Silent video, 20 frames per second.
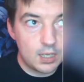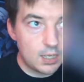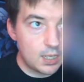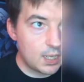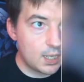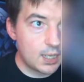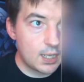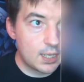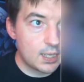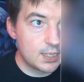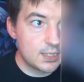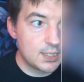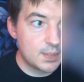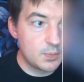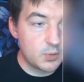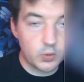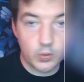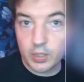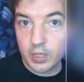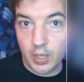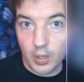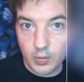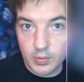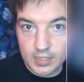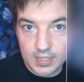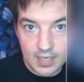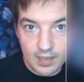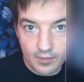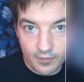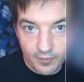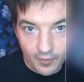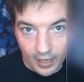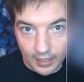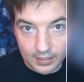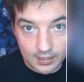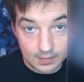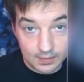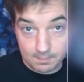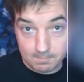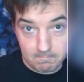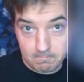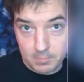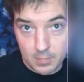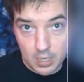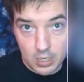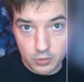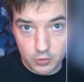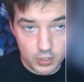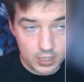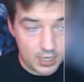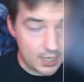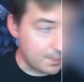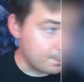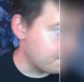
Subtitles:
Some sort of ghosty effect. Interesting.